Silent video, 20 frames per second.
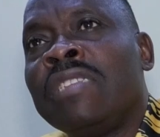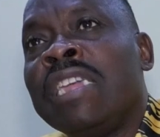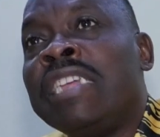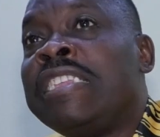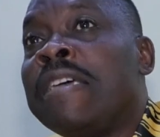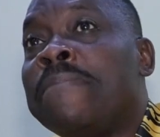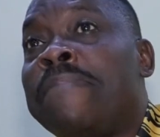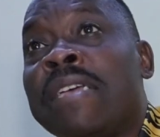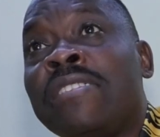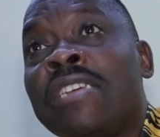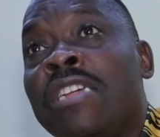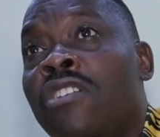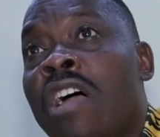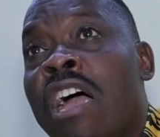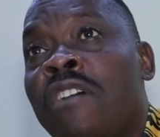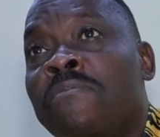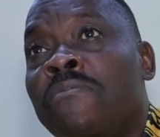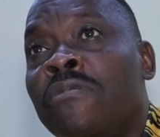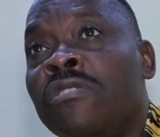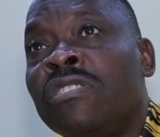He said, Pastor, I don't
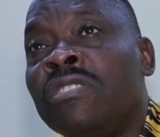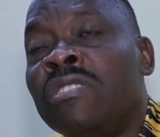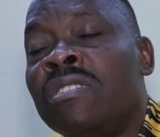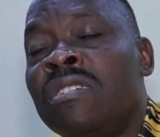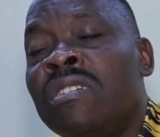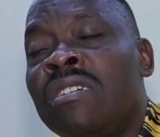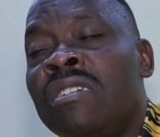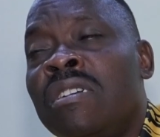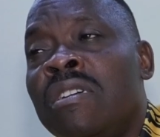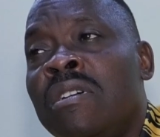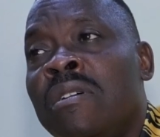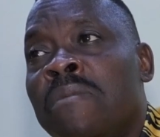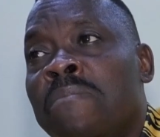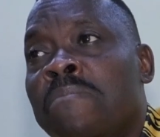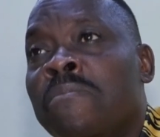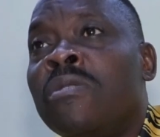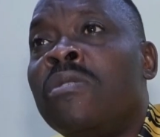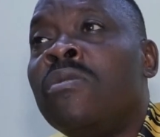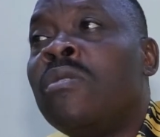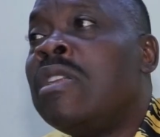have money.
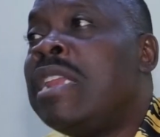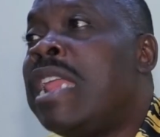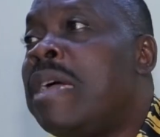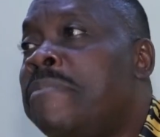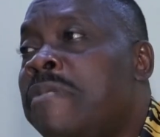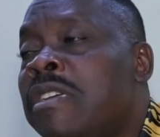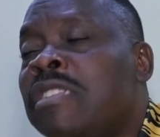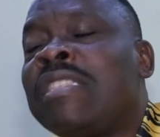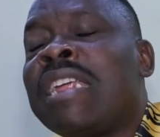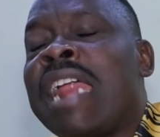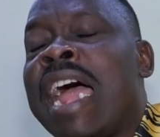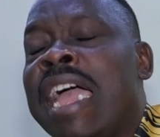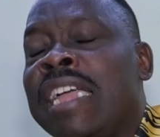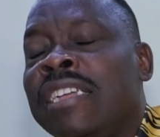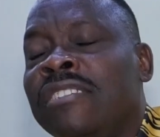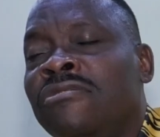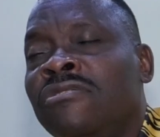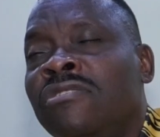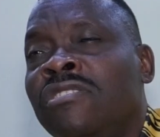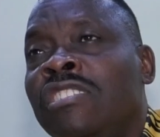But let me
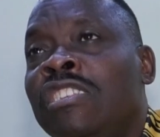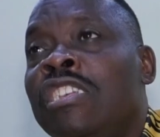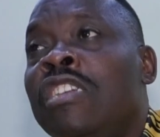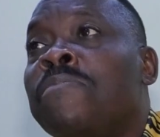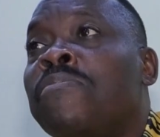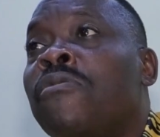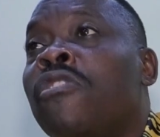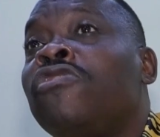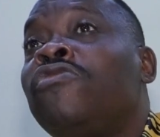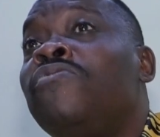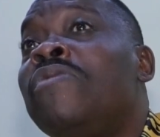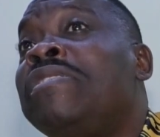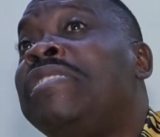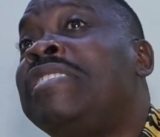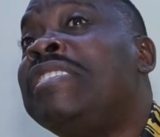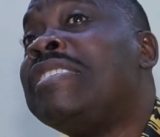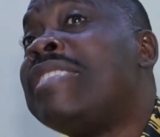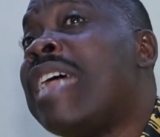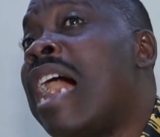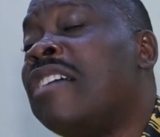try. He brought
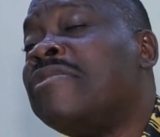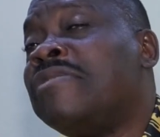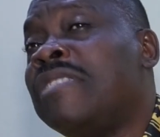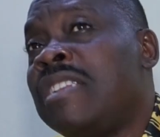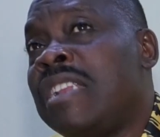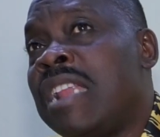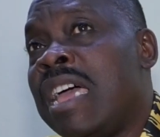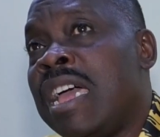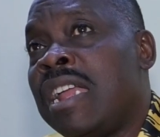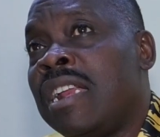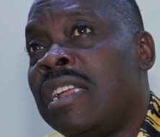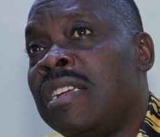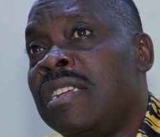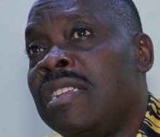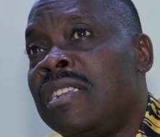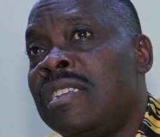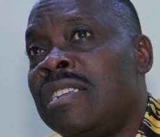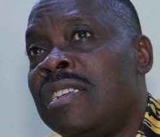20,000 naira.